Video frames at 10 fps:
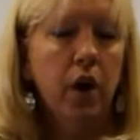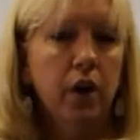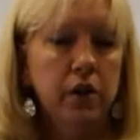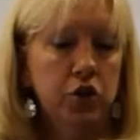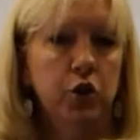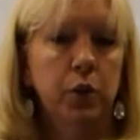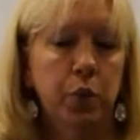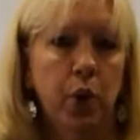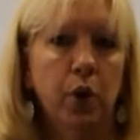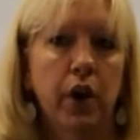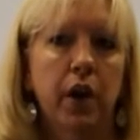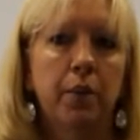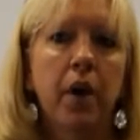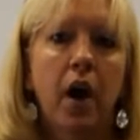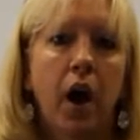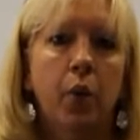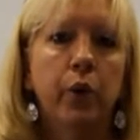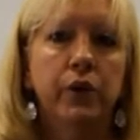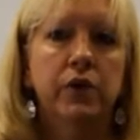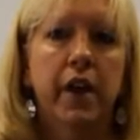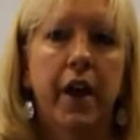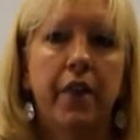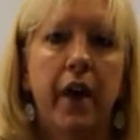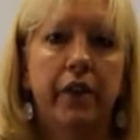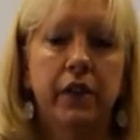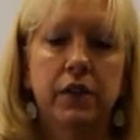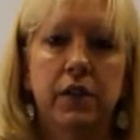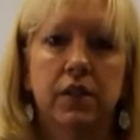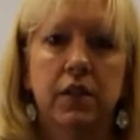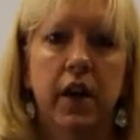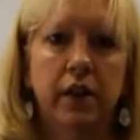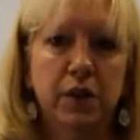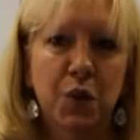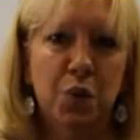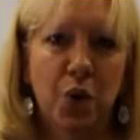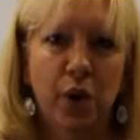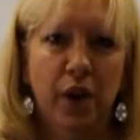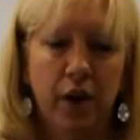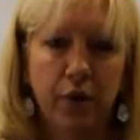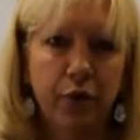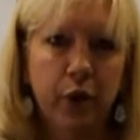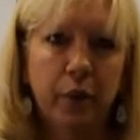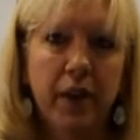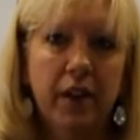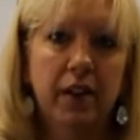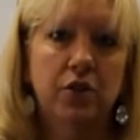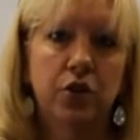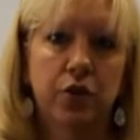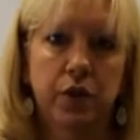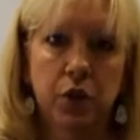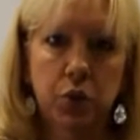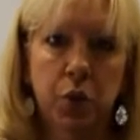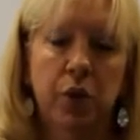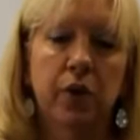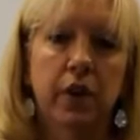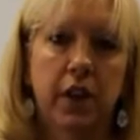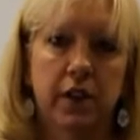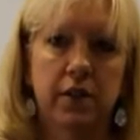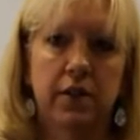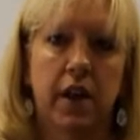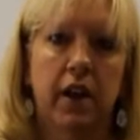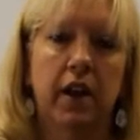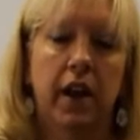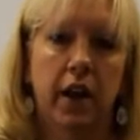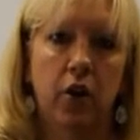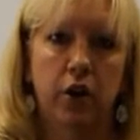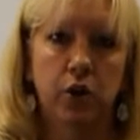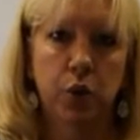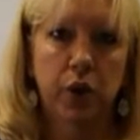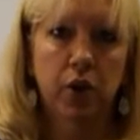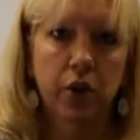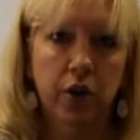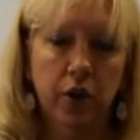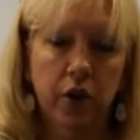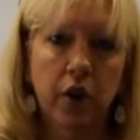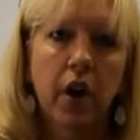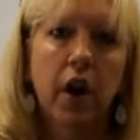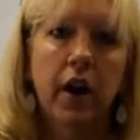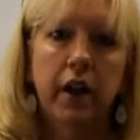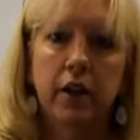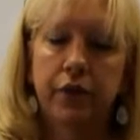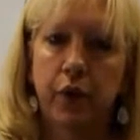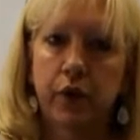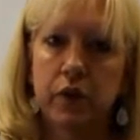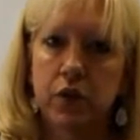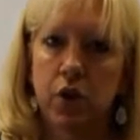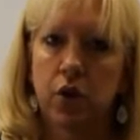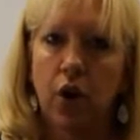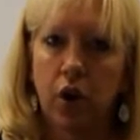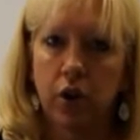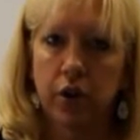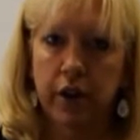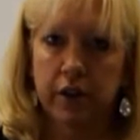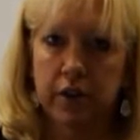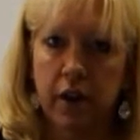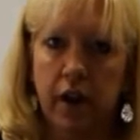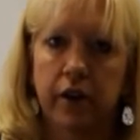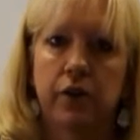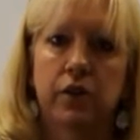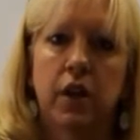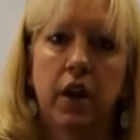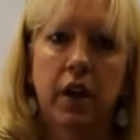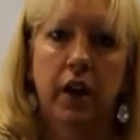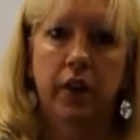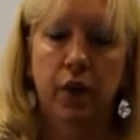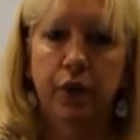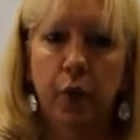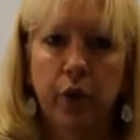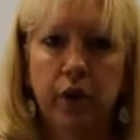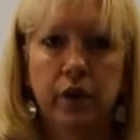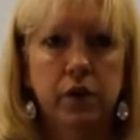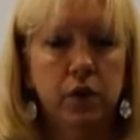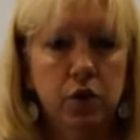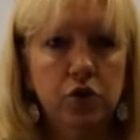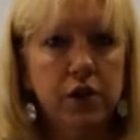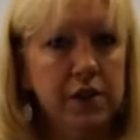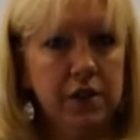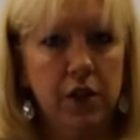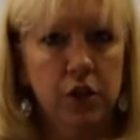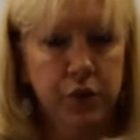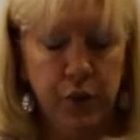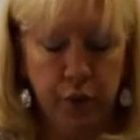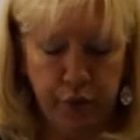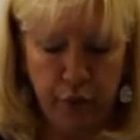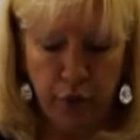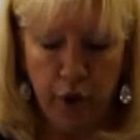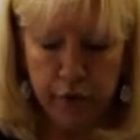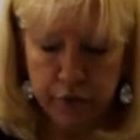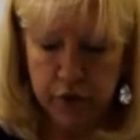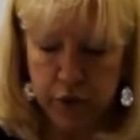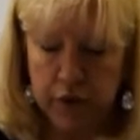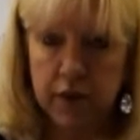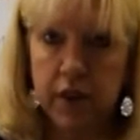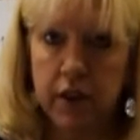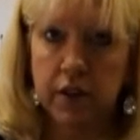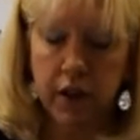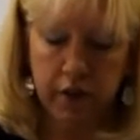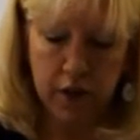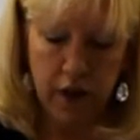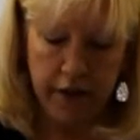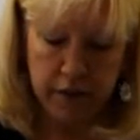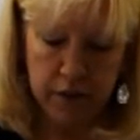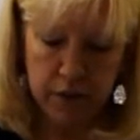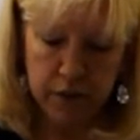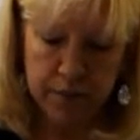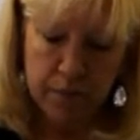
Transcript: such a good program. I will say that this is an excellent program for appealing to your visual, kinesthetic, and auditory learner. It focuses on all learning styles and therefore is usually successful for all the students that attend the classes.